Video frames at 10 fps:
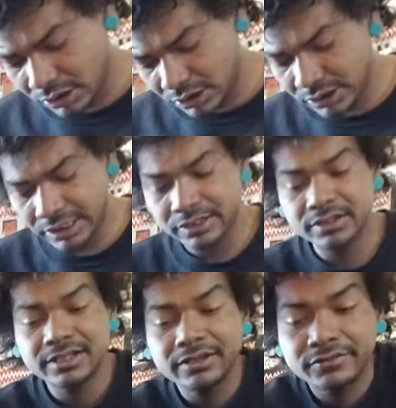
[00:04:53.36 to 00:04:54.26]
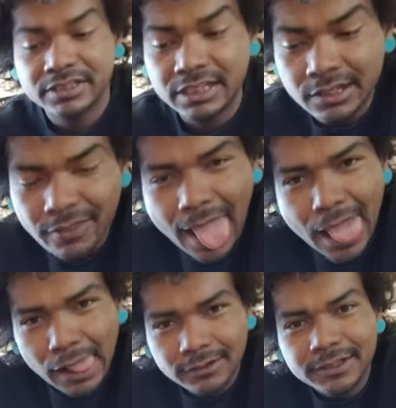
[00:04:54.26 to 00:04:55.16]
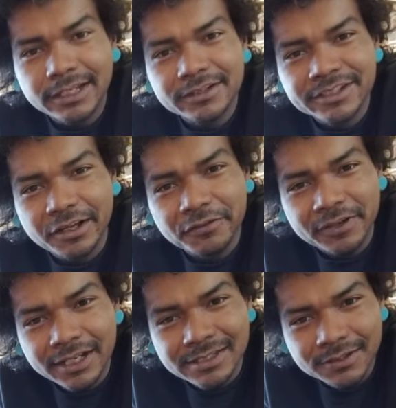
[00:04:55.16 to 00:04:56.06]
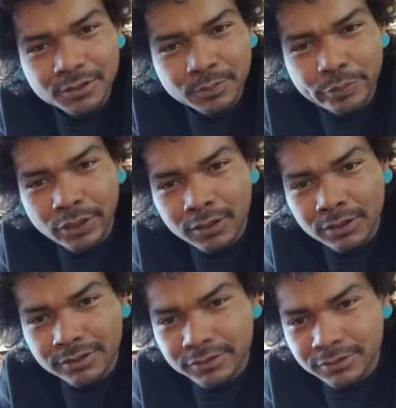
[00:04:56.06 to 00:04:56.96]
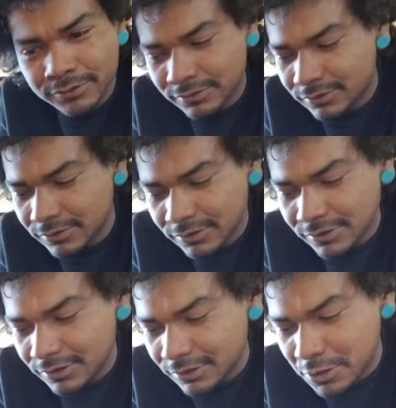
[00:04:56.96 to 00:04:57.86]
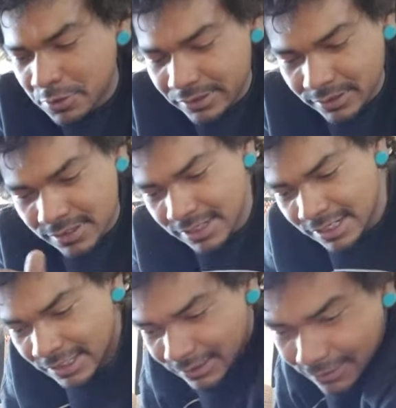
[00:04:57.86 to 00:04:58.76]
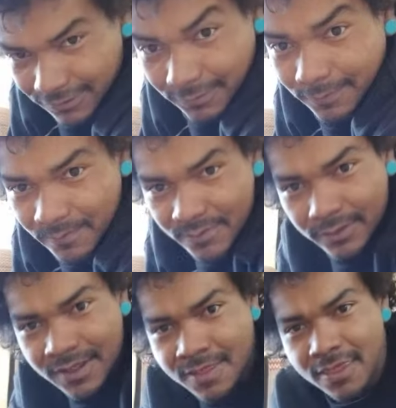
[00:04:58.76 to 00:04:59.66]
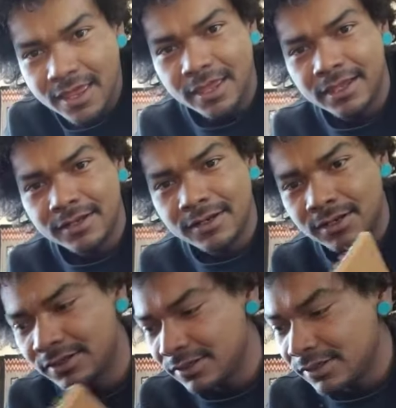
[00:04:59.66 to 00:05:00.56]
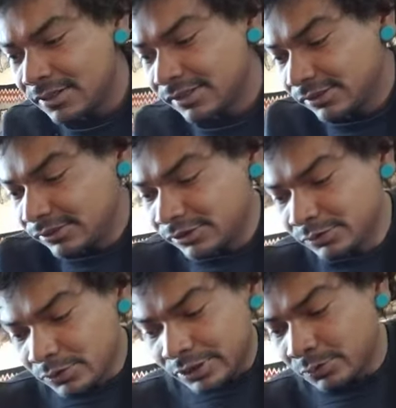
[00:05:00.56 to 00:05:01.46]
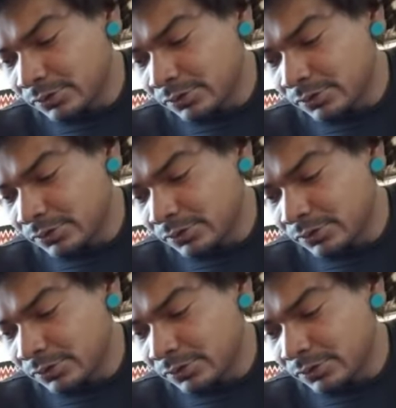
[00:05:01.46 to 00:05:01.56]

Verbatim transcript: you get yourself ah, you get yourself a nice little ball, little going, and then you're gonna want to